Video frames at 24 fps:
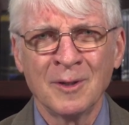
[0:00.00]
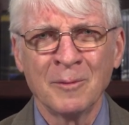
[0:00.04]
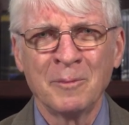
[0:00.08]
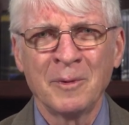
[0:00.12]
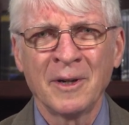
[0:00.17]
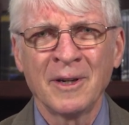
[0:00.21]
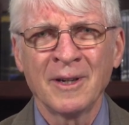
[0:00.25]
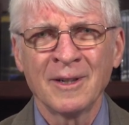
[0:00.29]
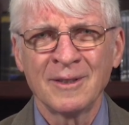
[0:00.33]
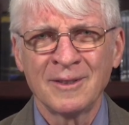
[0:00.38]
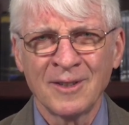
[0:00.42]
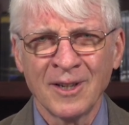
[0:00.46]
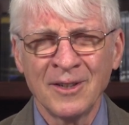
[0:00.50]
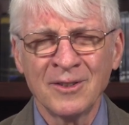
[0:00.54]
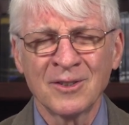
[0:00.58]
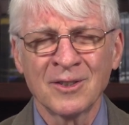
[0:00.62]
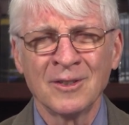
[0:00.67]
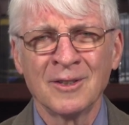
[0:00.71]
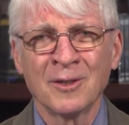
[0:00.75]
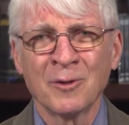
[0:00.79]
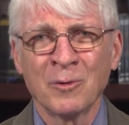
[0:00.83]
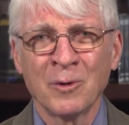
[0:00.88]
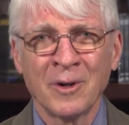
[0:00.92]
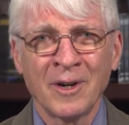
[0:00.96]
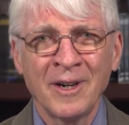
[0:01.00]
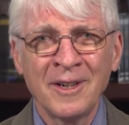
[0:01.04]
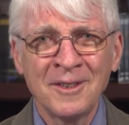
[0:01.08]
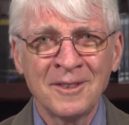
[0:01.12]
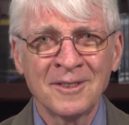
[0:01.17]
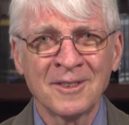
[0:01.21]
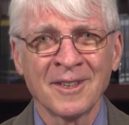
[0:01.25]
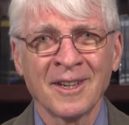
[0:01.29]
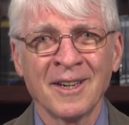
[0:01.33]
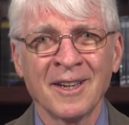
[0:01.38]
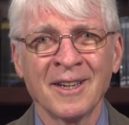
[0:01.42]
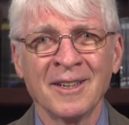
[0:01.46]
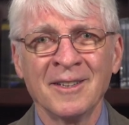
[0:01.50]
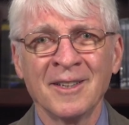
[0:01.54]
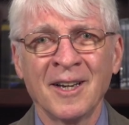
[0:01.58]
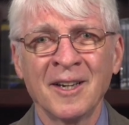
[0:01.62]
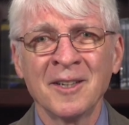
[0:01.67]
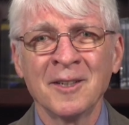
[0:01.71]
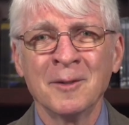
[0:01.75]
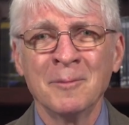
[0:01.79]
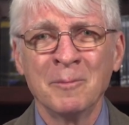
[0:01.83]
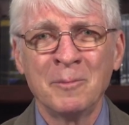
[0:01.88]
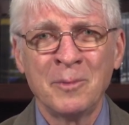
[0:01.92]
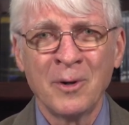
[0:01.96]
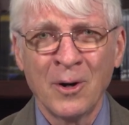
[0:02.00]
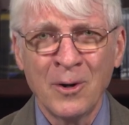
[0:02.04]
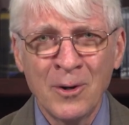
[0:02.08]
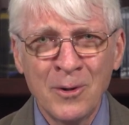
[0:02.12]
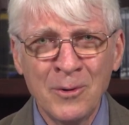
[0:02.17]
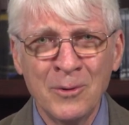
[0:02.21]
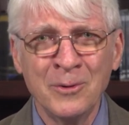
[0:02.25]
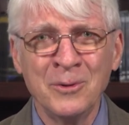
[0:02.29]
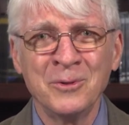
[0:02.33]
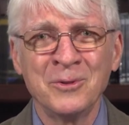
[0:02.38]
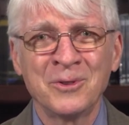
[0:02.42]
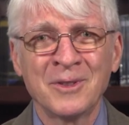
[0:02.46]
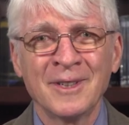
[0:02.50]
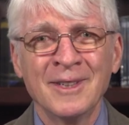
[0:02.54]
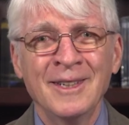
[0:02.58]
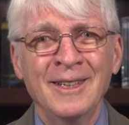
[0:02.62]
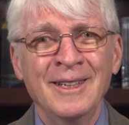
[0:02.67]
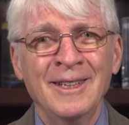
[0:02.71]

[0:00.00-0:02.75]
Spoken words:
to pay attention to what I say and not impose